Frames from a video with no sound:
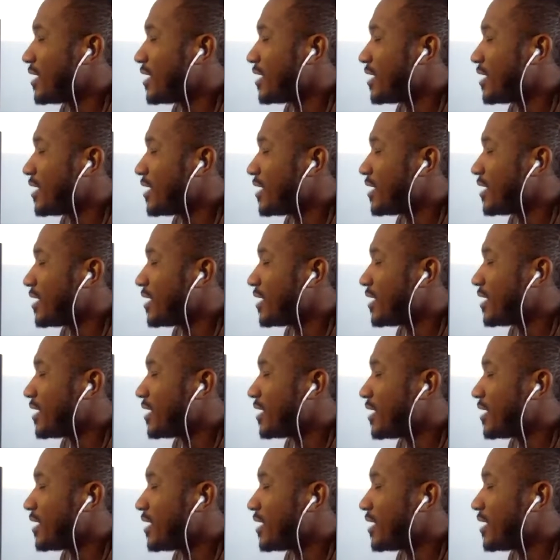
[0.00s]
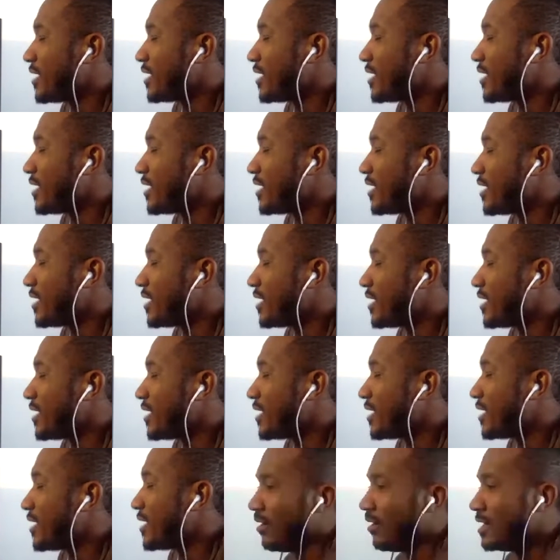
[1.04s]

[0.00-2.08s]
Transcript: see them on my Facebook profile